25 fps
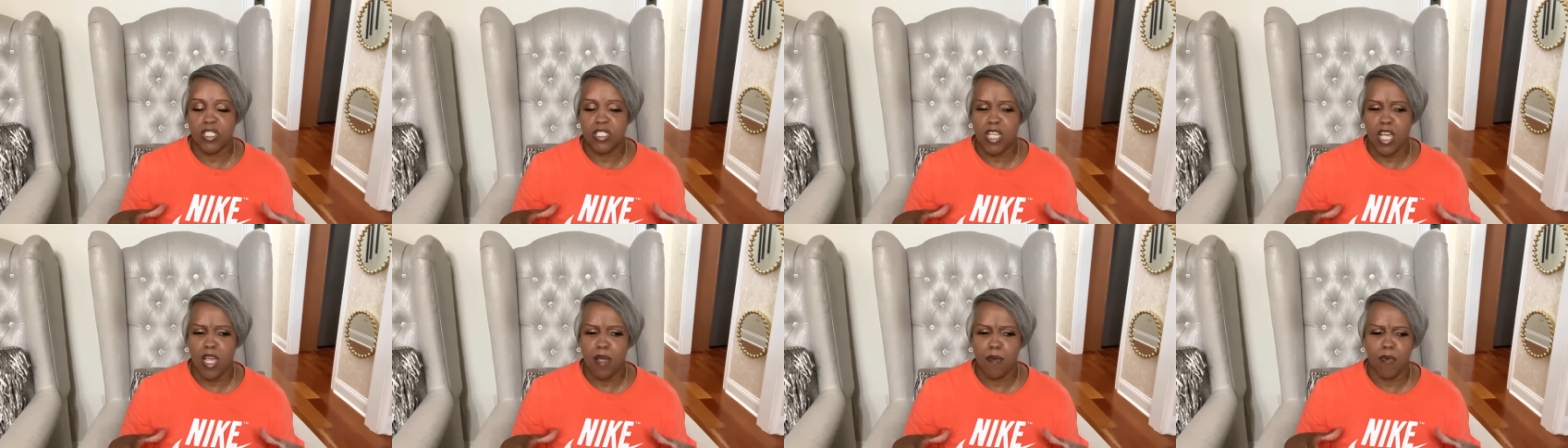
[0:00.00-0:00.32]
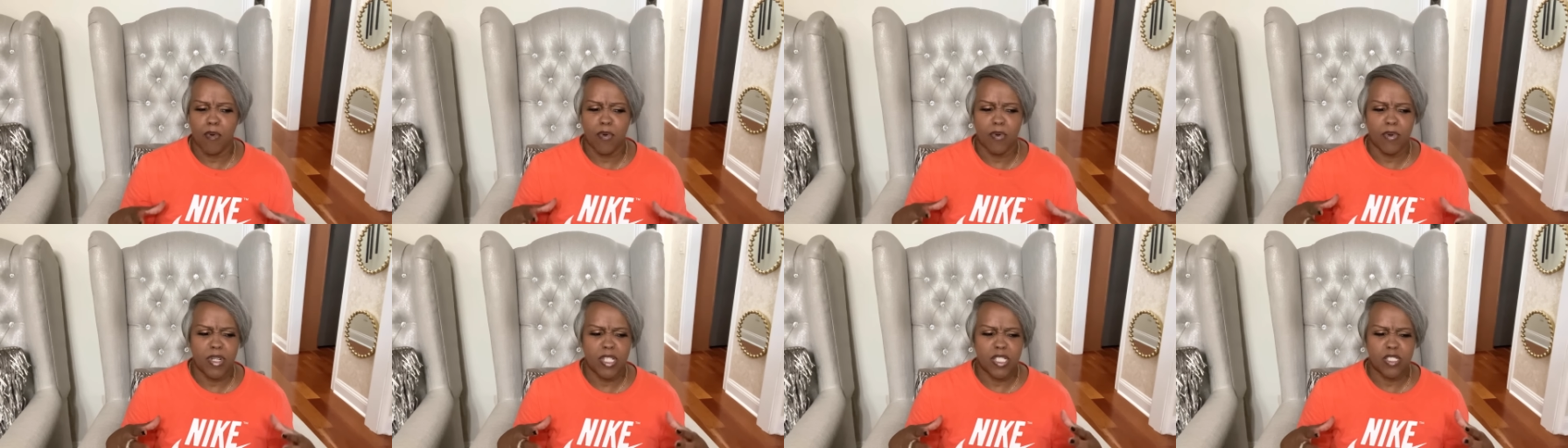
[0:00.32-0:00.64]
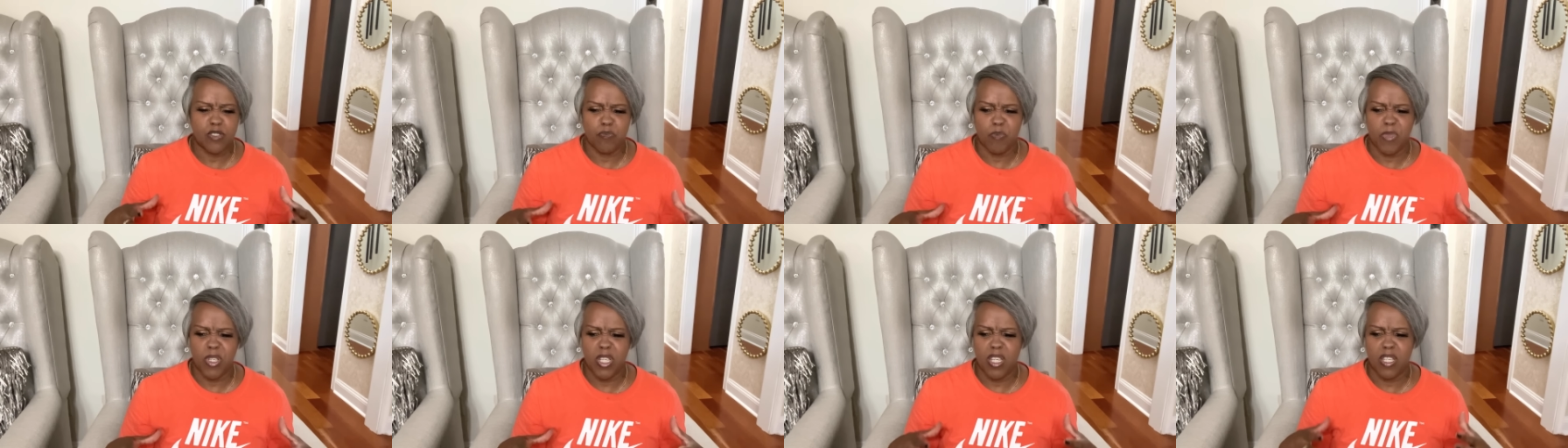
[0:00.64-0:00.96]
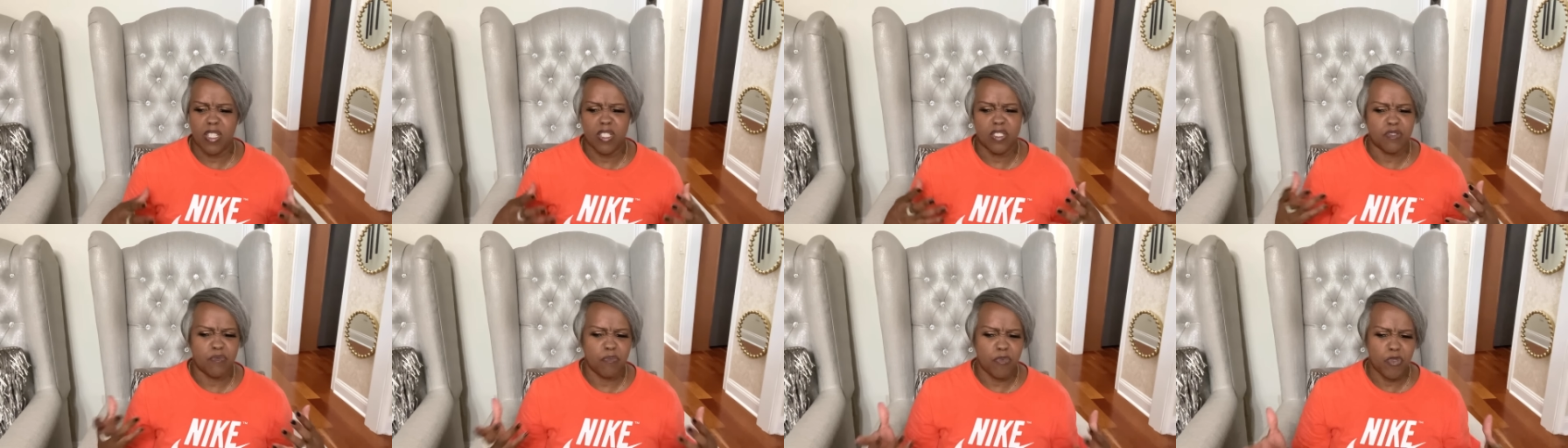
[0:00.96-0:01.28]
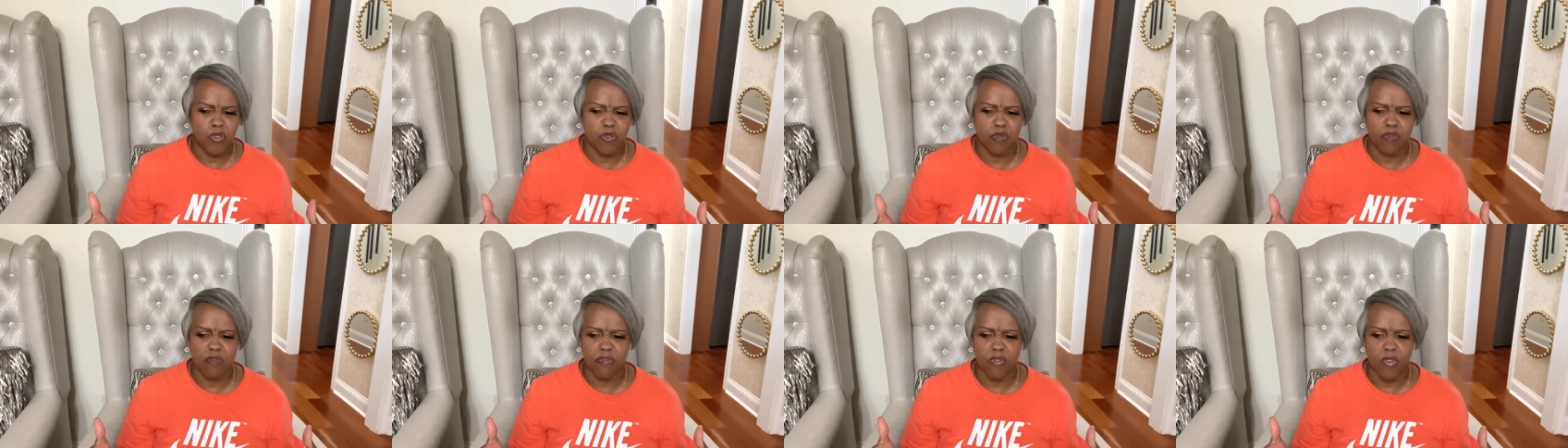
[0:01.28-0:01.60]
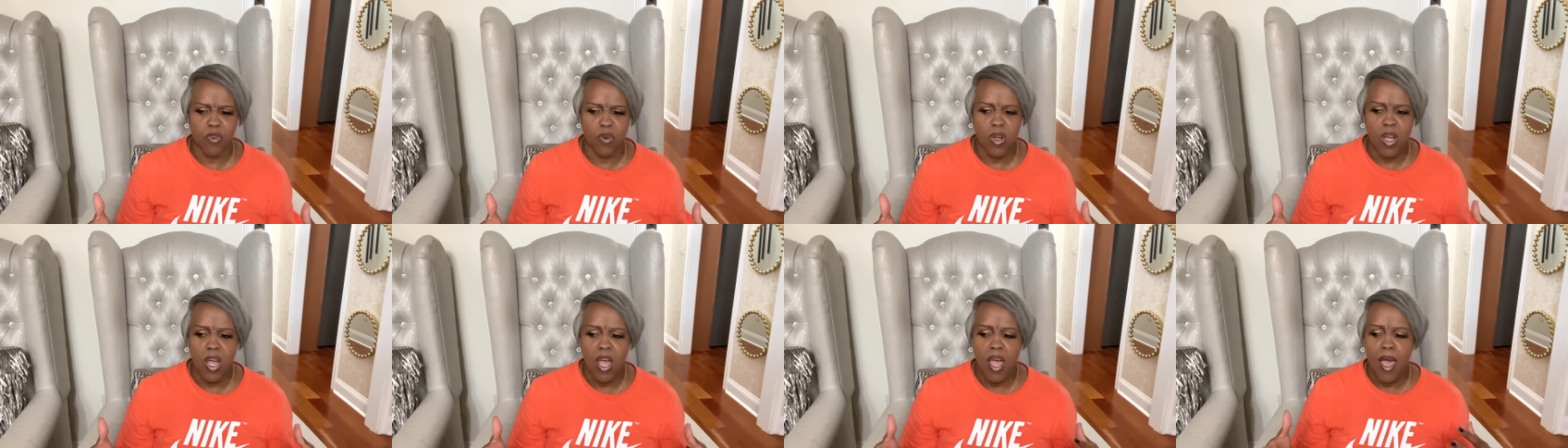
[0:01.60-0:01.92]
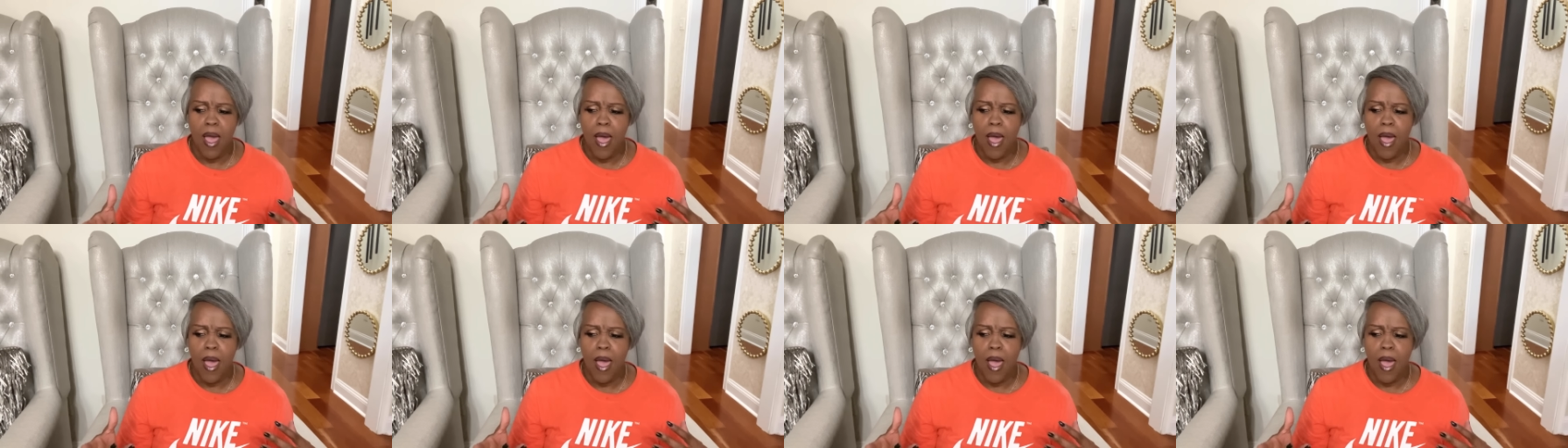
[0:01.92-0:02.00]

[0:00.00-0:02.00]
table. It's big, it's beautiful.